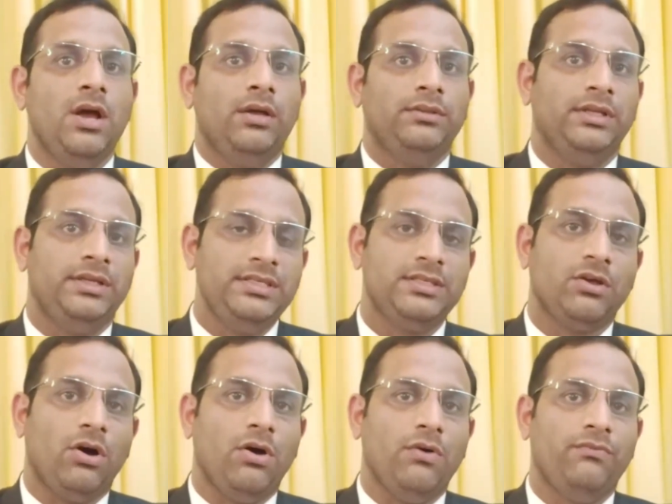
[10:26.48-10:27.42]
the risk
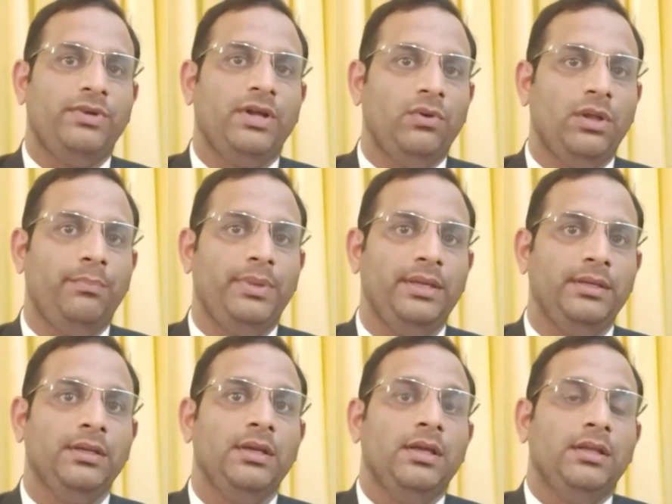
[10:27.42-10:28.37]
of developing
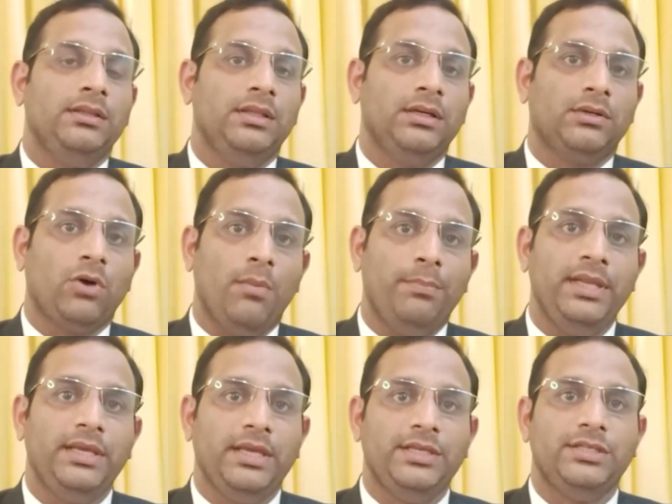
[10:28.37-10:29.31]
the
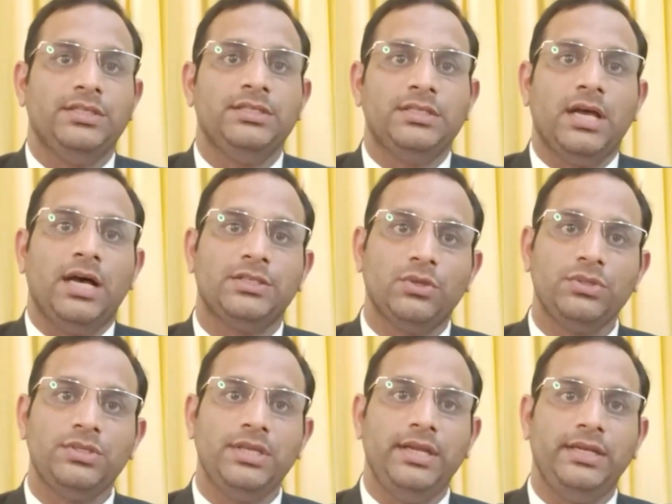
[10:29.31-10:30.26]
complications
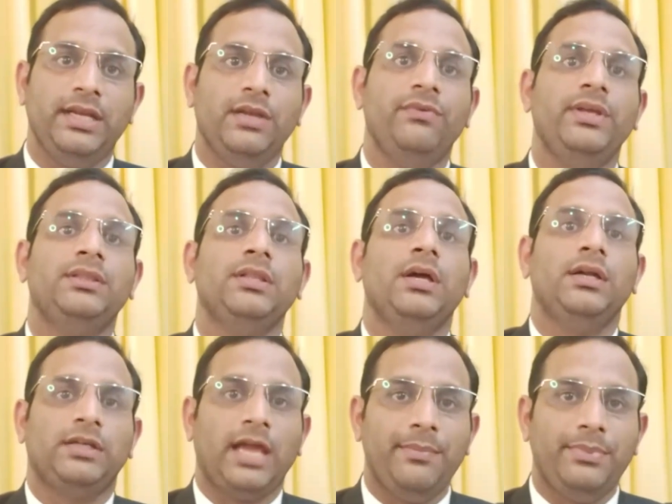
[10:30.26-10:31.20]
associated with
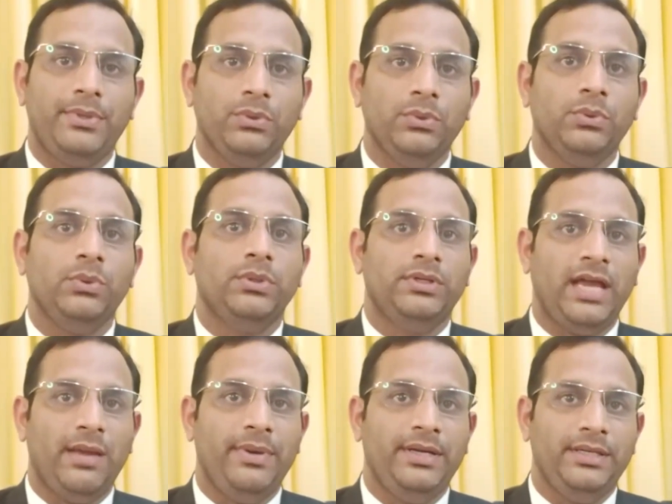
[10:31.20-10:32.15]
type 2
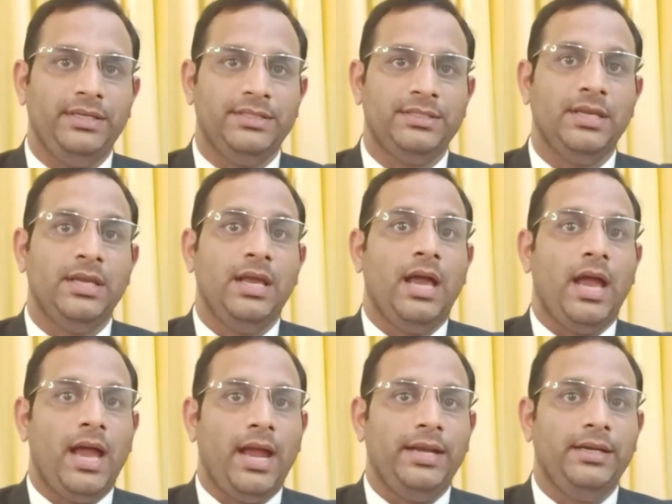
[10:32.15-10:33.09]
diabetes
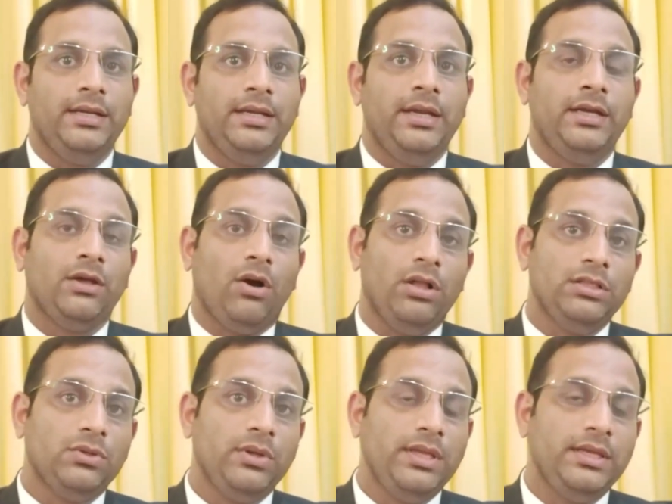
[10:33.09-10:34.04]
and it also
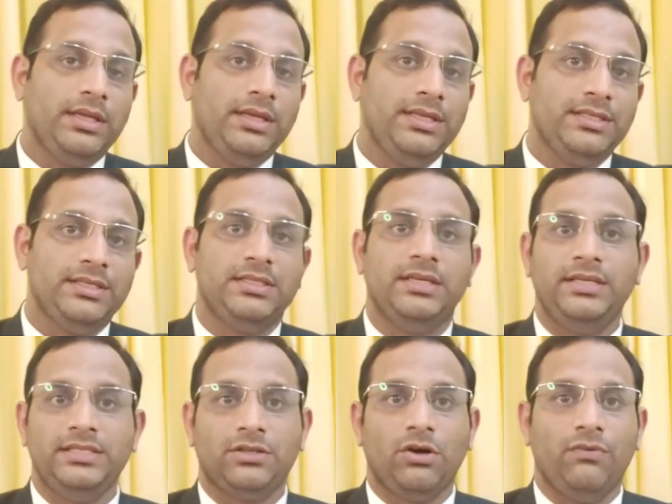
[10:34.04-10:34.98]
increases the risk
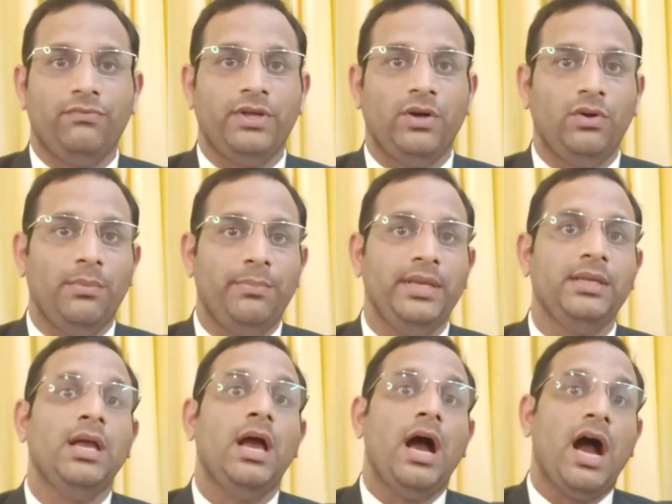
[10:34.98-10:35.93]
of developing
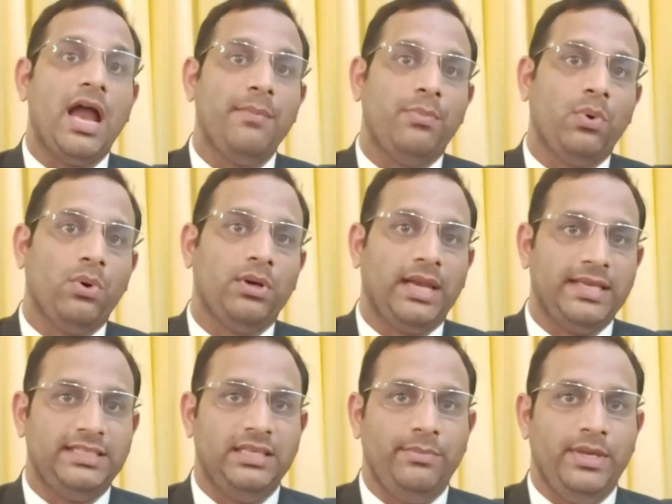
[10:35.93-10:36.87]

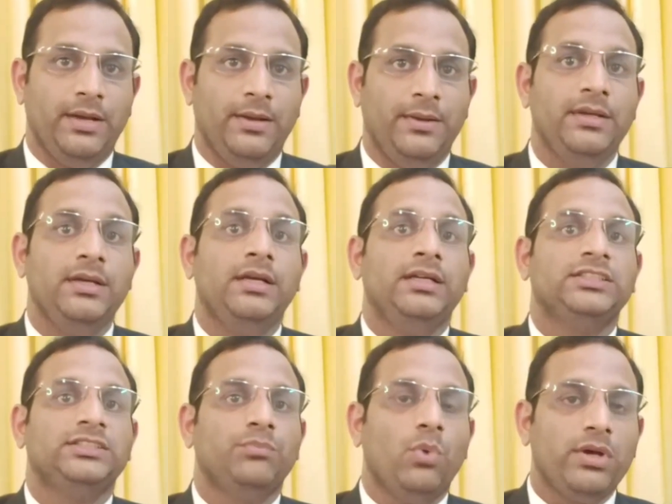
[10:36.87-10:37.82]
hypoglycemia.
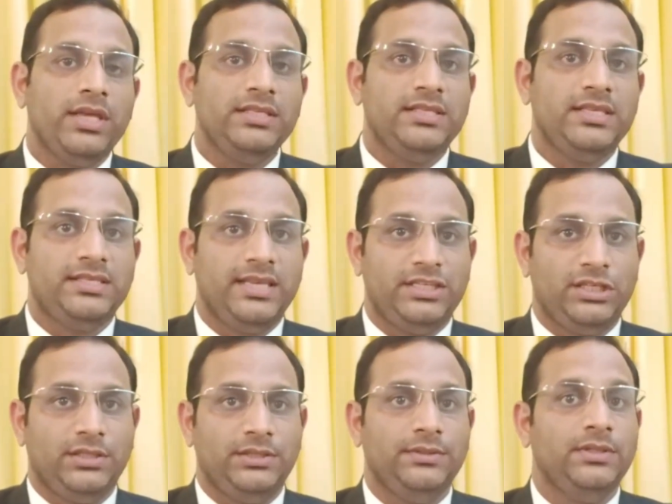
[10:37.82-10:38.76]
Smoking
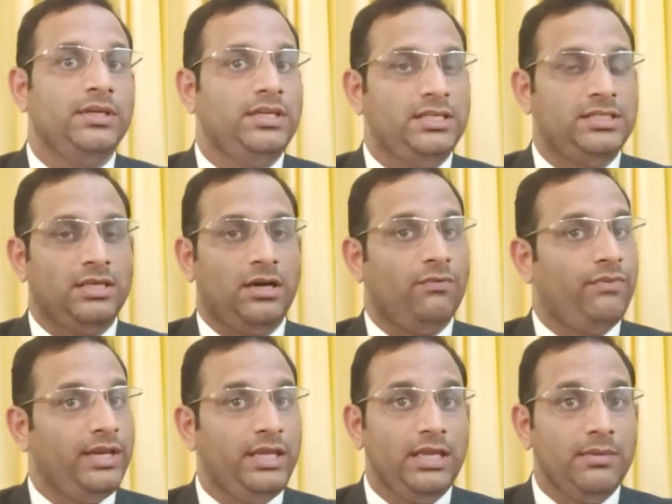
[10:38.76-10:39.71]
cessation is a
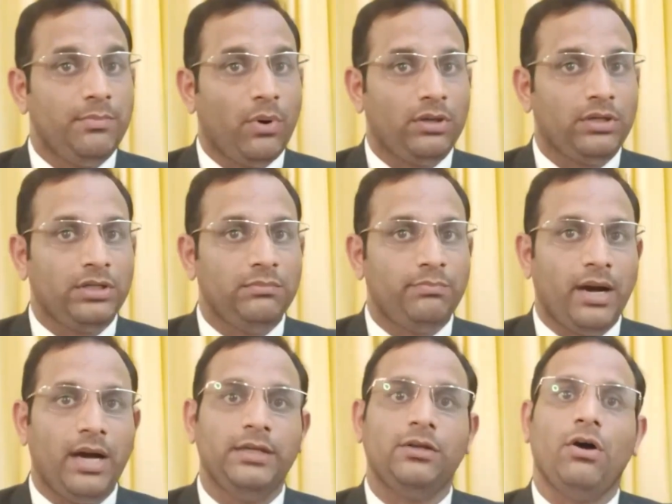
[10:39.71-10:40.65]
very important part
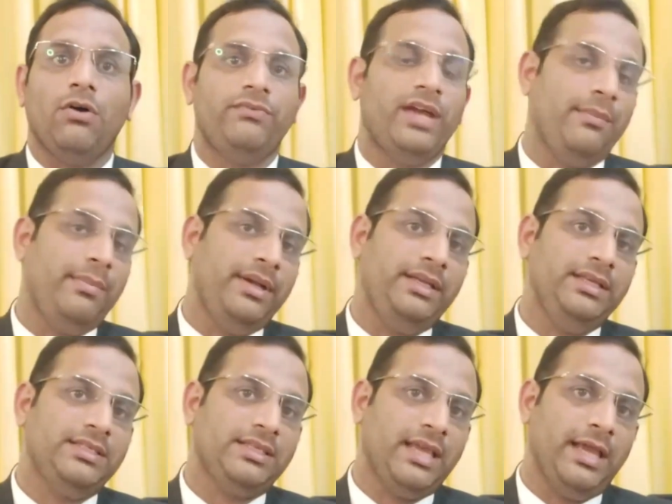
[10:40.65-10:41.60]
of diabetes
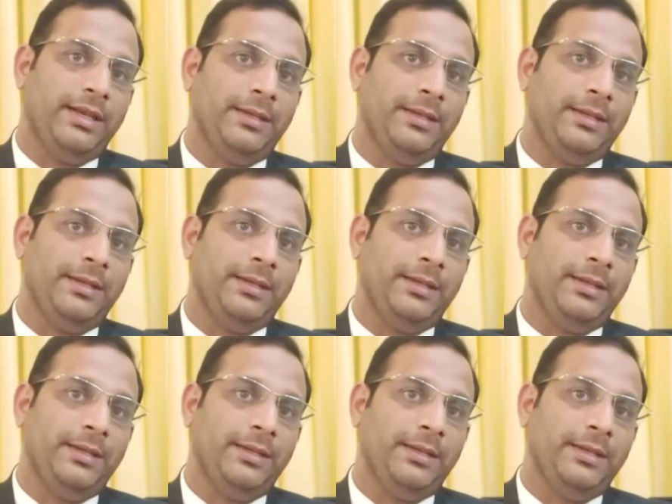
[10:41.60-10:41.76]
care.